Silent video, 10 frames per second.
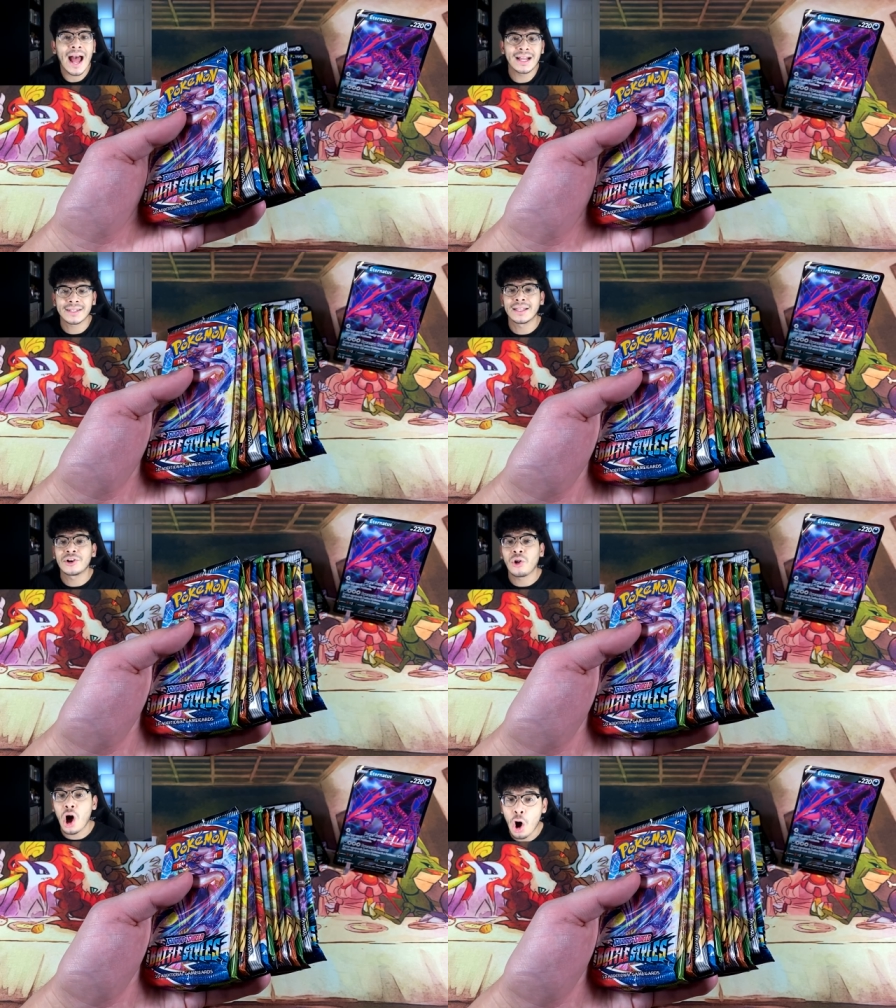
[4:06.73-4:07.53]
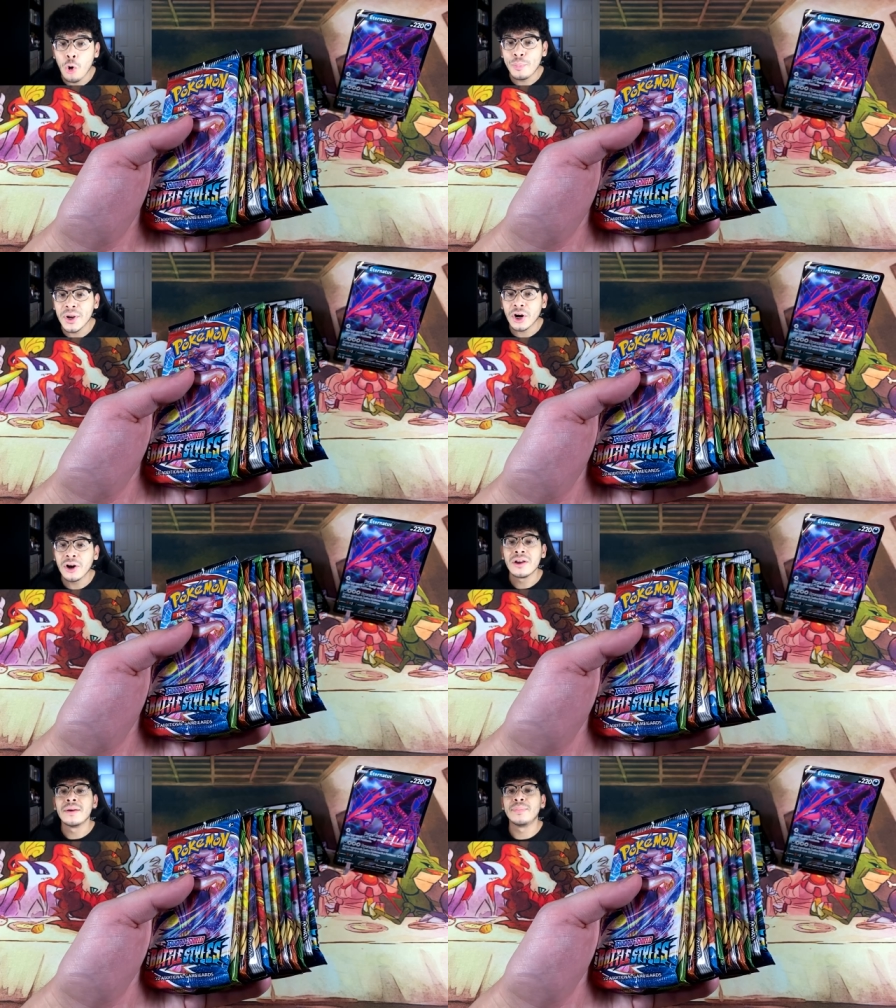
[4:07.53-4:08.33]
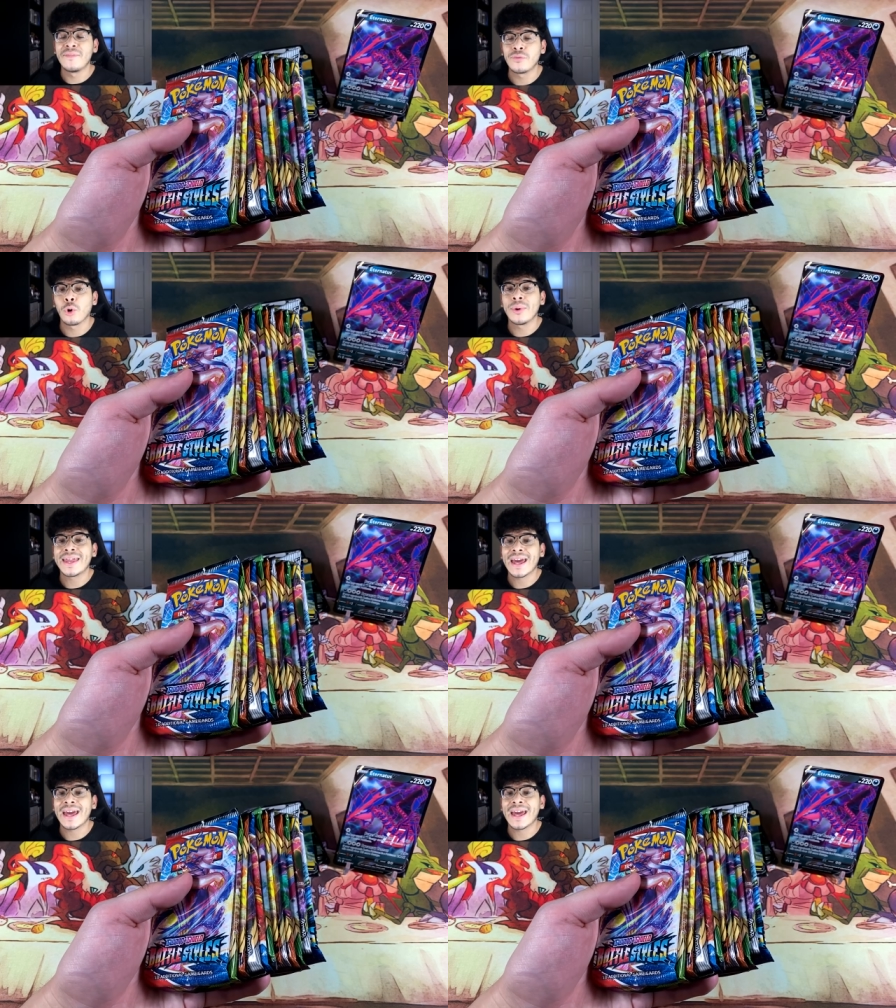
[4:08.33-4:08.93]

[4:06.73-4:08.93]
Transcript: as a little opener before we